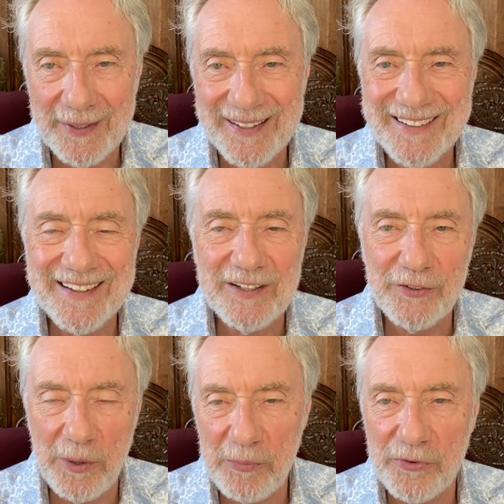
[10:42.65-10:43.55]
and in
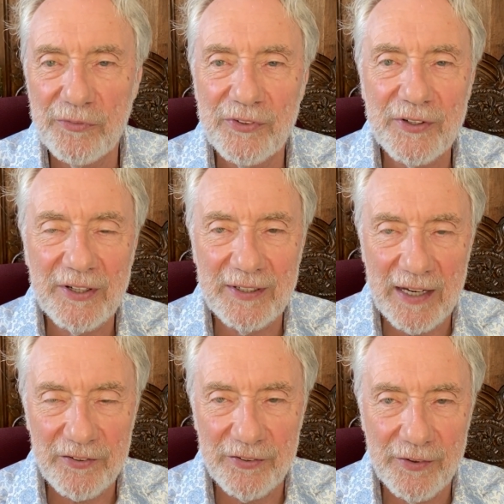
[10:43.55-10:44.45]
terms of the
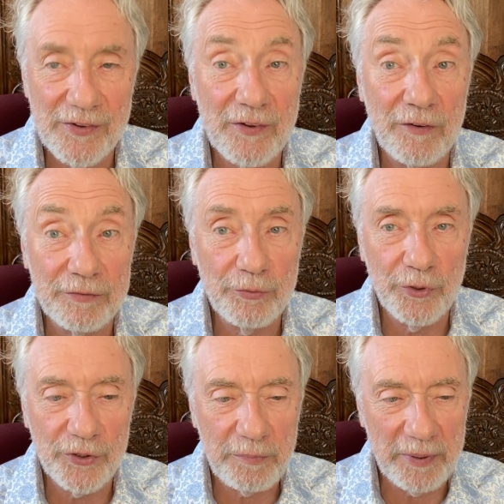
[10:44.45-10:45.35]
connections of
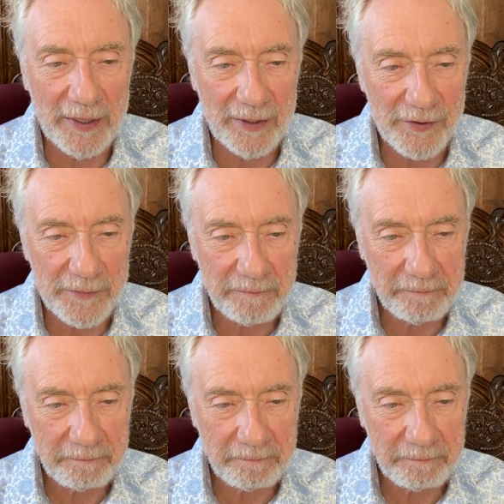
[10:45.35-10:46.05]
word pairs.